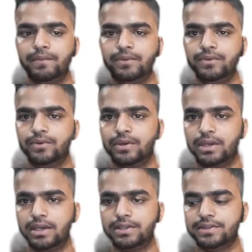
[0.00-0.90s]
you
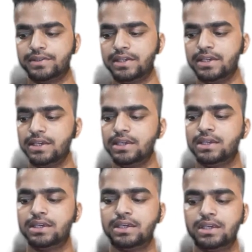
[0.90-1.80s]
can see
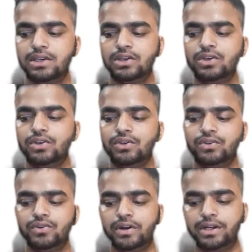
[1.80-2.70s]

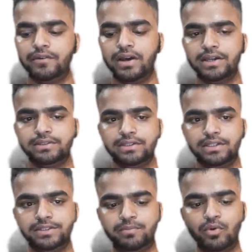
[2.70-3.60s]
your device
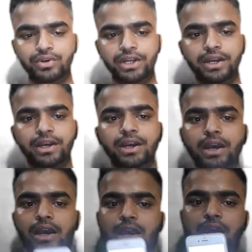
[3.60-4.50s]
is booting
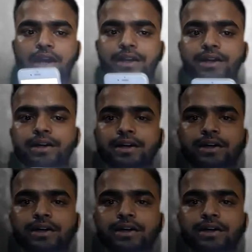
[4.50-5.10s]
and